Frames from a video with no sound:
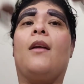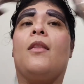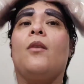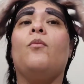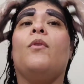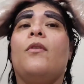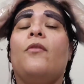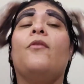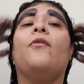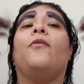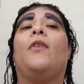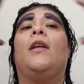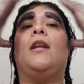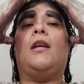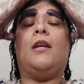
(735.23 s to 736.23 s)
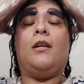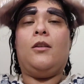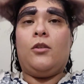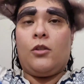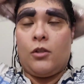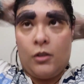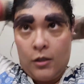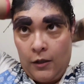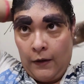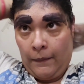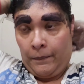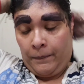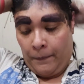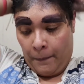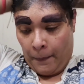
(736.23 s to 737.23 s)
that we've finished,
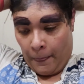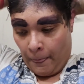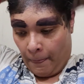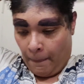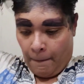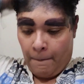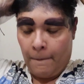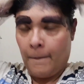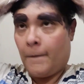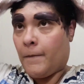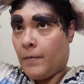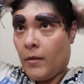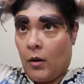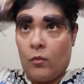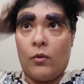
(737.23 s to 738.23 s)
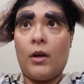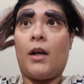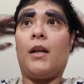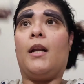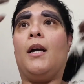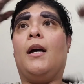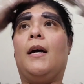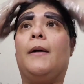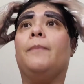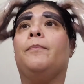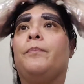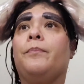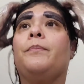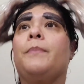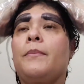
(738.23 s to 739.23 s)
we're going to
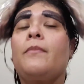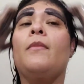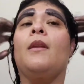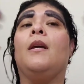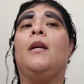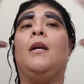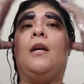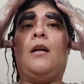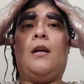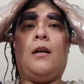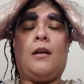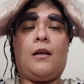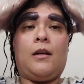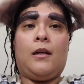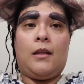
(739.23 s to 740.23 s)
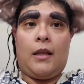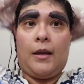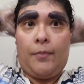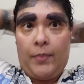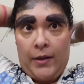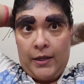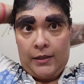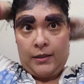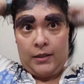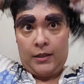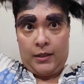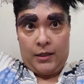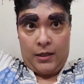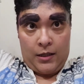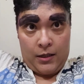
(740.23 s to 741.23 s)
clip
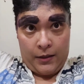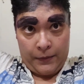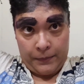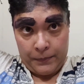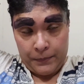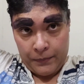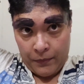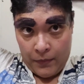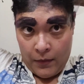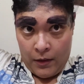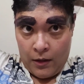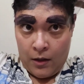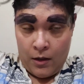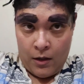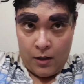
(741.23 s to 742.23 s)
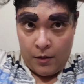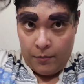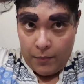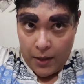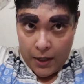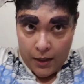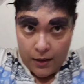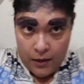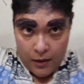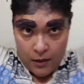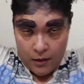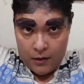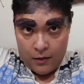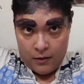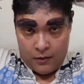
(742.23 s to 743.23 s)
it. Make
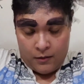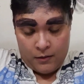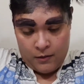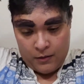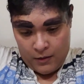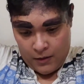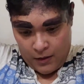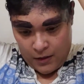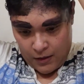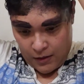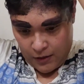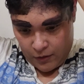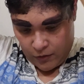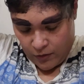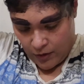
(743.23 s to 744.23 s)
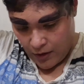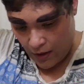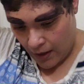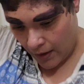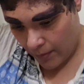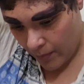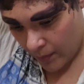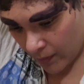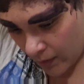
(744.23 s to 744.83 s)
a little clip.